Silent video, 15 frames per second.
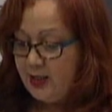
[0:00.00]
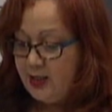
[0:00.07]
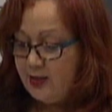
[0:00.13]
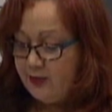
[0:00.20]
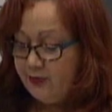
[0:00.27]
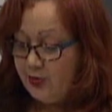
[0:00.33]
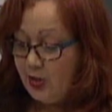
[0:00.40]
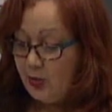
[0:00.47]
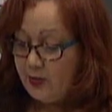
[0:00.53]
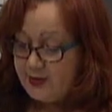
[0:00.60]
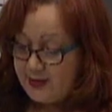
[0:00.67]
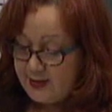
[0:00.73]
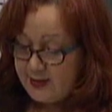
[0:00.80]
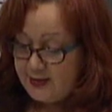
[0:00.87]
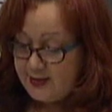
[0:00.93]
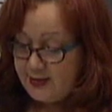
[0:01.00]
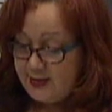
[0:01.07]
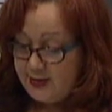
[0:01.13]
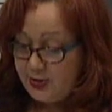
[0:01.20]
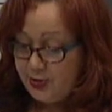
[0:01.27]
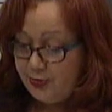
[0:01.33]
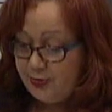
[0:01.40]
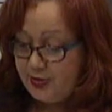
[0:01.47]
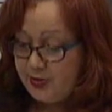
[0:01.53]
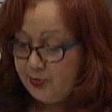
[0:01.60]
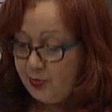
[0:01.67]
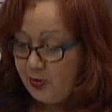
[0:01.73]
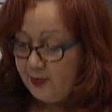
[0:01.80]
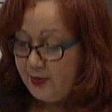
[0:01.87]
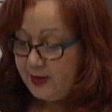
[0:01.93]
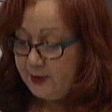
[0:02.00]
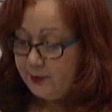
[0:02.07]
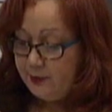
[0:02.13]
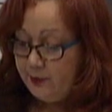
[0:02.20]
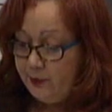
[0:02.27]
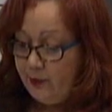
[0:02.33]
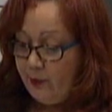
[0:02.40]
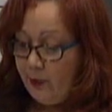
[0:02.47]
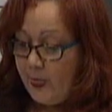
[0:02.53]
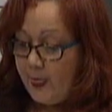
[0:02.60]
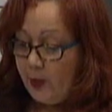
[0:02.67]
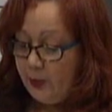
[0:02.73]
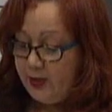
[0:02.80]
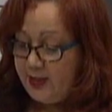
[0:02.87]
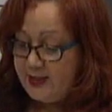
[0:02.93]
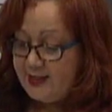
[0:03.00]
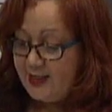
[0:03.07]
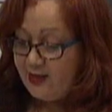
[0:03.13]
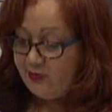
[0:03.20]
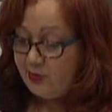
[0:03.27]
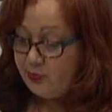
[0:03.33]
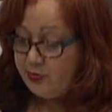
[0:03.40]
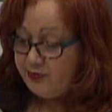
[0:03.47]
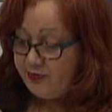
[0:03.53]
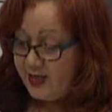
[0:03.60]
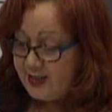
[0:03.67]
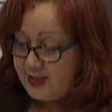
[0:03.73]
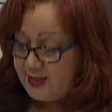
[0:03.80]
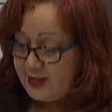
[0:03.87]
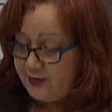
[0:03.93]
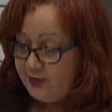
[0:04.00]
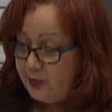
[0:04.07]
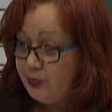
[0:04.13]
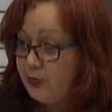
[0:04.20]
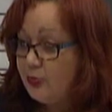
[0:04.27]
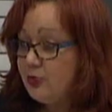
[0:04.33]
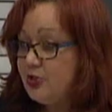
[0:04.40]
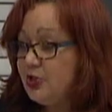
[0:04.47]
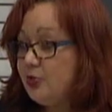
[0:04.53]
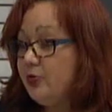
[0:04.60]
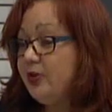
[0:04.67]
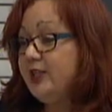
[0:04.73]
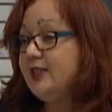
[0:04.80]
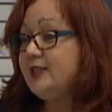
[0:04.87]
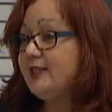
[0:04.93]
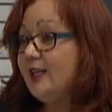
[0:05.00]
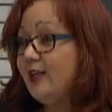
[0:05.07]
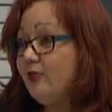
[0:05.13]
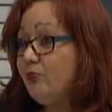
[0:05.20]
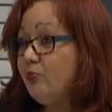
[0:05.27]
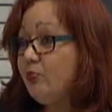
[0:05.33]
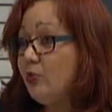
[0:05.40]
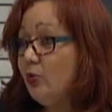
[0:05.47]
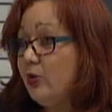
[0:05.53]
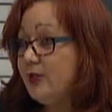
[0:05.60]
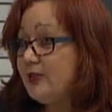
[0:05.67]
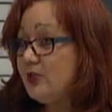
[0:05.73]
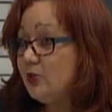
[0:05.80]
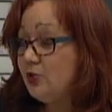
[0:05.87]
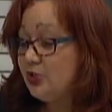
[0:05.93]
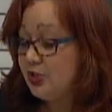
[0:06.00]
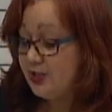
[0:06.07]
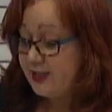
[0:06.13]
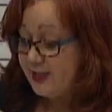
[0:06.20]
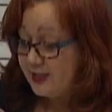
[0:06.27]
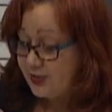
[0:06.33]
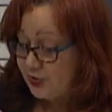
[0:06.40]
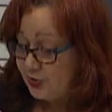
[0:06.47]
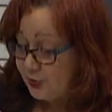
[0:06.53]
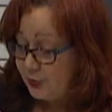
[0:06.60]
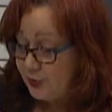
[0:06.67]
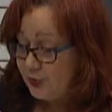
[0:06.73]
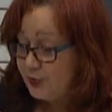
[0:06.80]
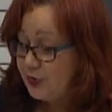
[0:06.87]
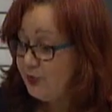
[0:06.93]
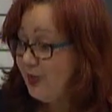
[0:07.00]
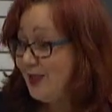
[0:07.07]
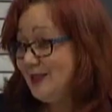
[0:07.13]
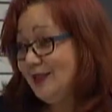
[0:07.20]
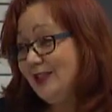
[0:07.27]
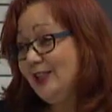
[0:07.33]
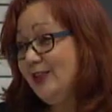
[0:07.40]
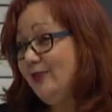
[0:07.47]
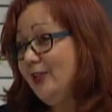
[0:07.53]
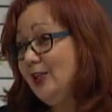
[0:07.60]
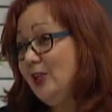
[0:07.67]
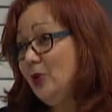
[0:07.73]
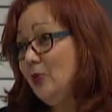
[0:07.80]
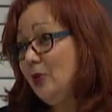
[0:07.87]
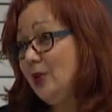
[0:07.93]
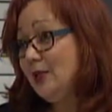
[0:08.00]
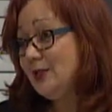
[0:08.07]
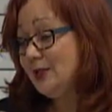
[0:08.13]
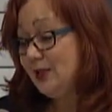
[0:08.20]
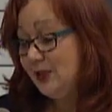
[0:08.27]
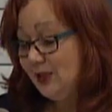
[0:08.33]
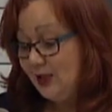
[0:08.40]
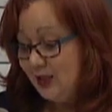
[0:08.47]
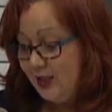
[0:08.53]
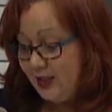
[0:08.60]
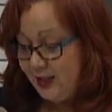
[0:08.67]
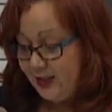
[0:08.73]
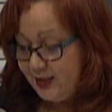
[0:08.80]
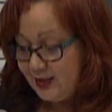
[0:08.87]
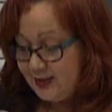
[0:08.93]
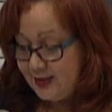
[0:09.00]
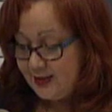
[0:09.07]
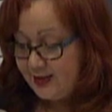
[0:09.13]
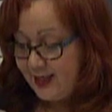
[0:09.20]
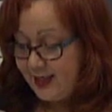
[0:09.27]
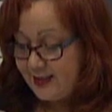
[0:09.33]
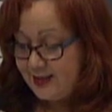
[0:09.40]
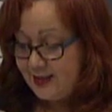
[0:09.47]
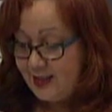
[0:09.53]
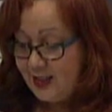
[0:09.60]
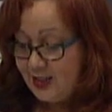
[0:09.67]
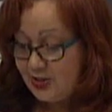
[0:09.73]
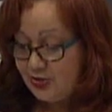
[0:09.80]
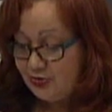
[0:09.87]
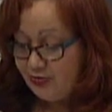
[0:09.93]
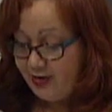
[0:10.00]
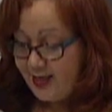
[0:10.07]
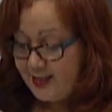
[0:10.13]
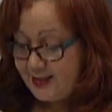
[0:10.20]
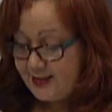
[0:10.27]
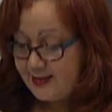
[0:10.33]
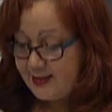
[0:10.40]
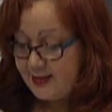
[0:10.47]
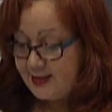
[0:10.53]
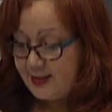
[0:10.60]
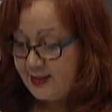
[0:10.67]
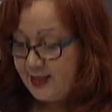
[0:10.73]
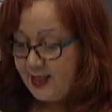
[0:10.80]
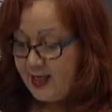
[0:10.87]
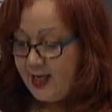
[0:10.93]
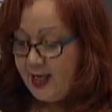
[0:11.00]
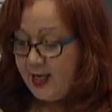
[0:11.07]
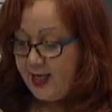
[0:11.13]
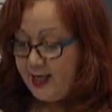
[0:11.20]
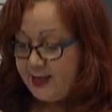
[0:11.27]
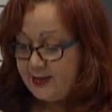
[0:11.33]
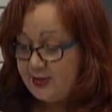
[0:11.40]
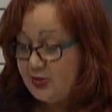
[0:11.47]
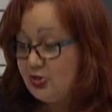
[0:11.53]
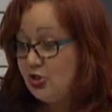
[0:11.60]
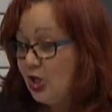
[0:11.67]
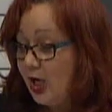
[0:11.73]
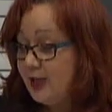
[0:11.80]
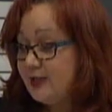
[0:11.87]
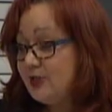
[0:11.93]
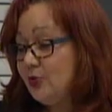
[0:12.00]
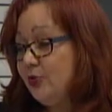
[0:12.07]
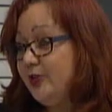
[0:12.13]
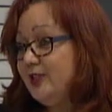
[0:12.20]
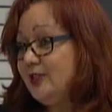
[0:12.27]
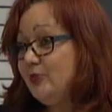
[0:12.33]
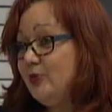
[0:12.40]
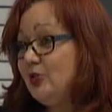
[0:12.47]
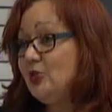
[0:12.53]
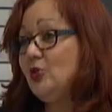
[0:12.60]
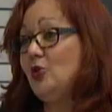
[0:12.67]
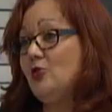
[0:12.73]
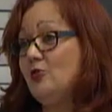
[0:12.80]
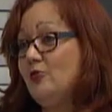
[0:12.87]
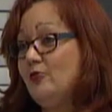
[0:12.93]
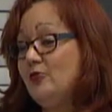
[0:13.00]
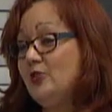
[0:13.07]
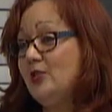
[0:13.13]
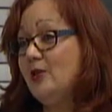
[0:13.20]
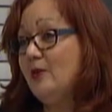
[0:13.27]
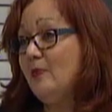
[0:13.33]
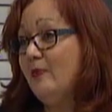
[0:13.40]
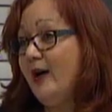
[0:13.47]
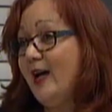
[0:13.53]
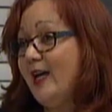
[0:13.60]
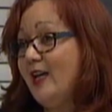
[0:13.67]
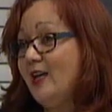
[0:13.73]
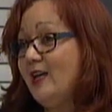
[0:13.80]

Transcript: for our citizen security problem. We need to have a preventative approach. We need to have broad social issues, particularly of inequality in society, addressed. It's not going to be solved by